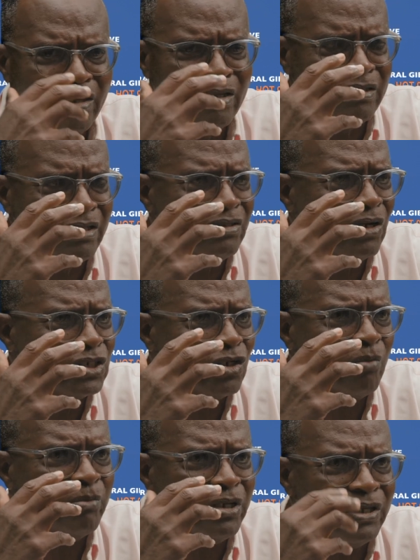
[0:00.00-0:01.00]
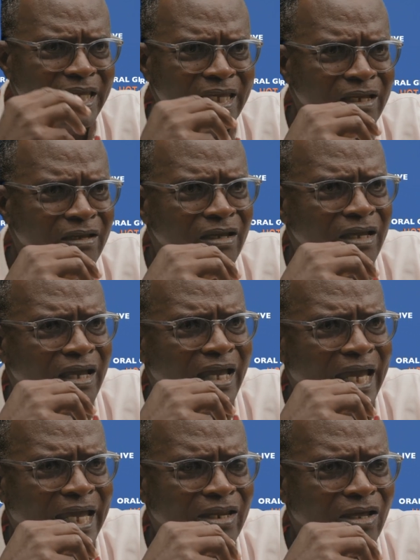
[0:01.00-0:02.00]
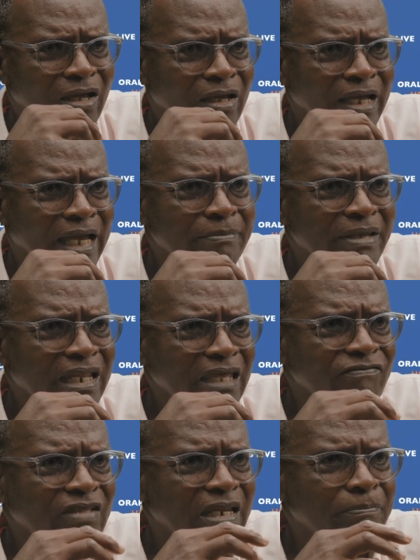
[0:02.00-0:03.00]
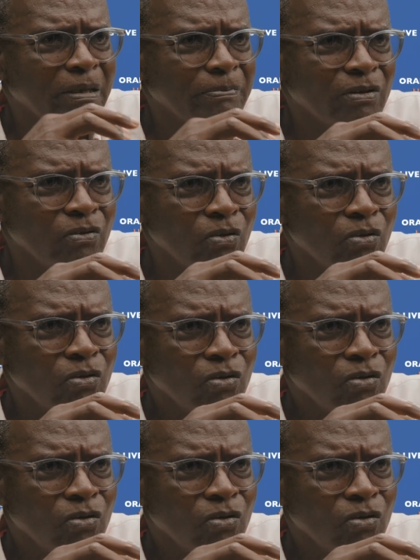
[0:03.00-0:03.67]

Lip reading: Dutch community, and I believe that the people